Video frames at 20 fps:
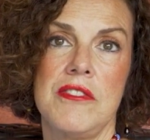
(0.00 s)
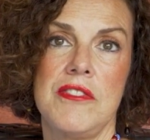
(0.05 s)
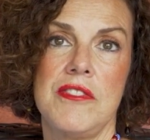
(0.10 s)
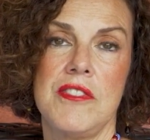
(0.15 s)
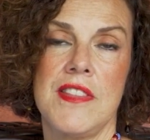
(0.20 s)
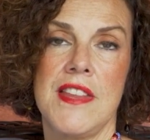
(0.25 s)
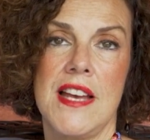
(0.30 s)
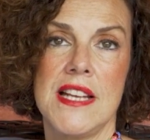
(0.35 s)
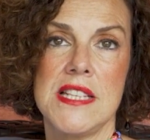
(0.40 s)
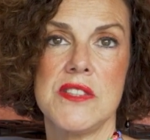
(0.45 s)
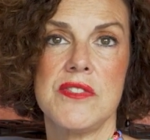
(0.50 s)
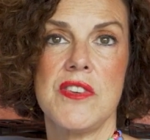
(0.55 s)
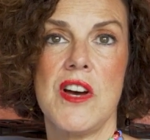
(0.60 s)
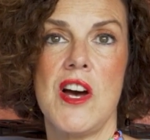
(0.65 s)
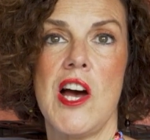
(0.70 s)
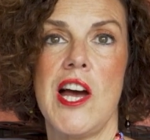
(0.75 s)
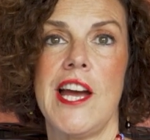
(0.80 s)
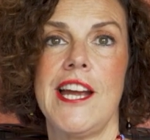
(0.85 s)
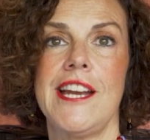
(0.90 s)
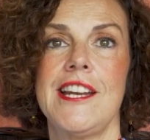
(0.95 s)
That's
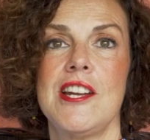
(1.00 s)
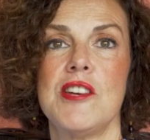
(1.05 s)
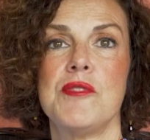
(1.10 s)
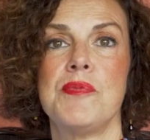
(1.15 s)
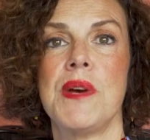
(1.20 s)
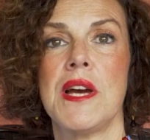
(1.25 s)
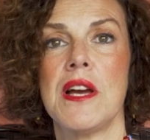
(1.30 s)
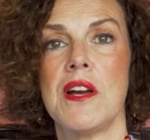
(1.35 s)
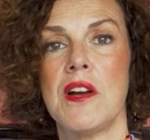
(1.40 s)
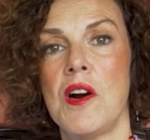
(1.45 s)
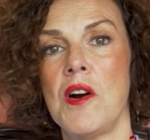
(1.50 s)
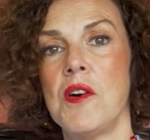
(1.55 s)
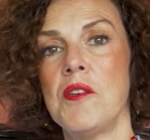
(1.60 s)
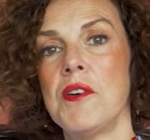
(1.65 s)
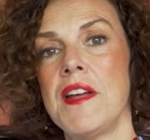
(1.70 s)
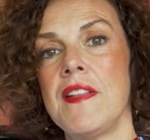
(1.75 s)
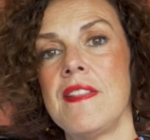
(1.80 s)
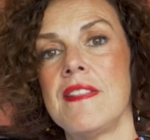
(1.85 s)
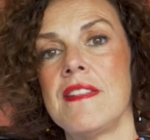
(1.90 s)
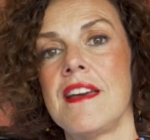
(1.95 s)
fine, but go in
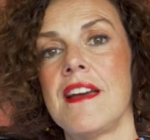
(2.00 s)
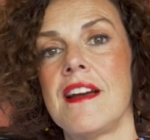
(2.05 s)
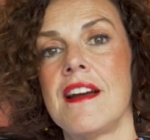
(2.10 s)
there